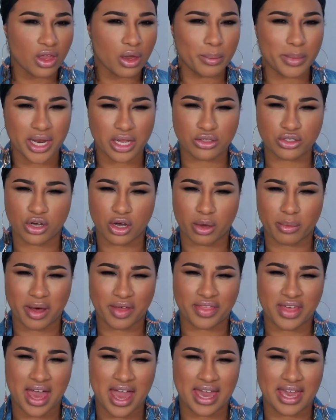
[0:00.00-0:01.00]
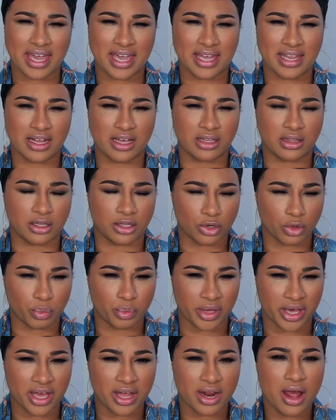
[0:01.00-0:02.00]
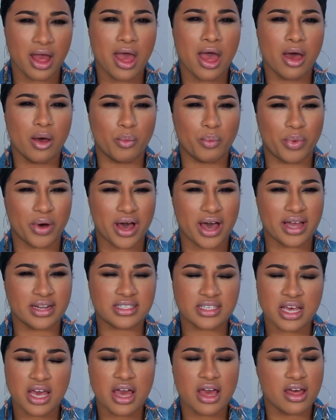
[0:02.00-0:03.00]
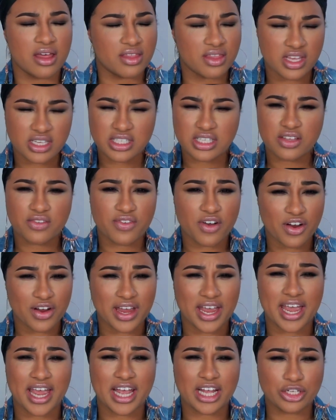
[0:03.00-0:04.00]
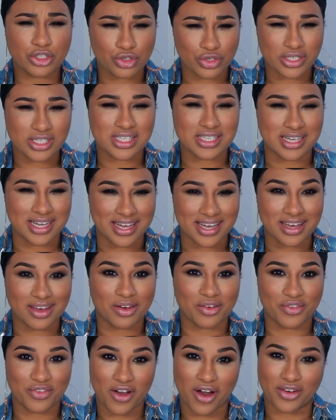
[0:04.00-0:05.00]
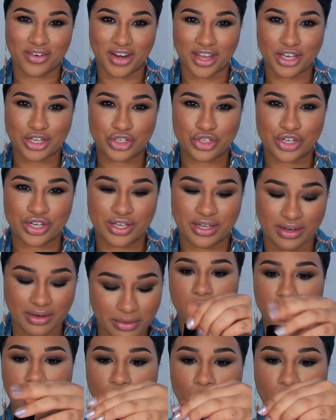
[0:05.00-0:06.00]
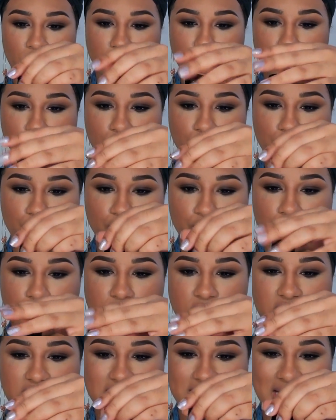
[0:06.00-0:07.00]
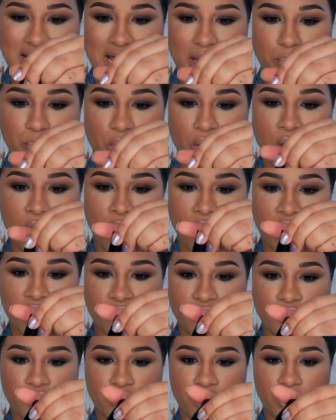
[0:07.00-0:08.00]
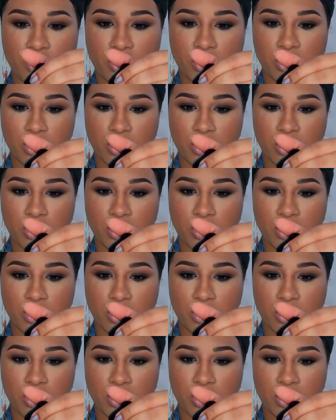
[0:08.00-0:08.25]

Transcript: but I'll talk about that in a little bit. But this is a very interesting foundation. When you screw the top off,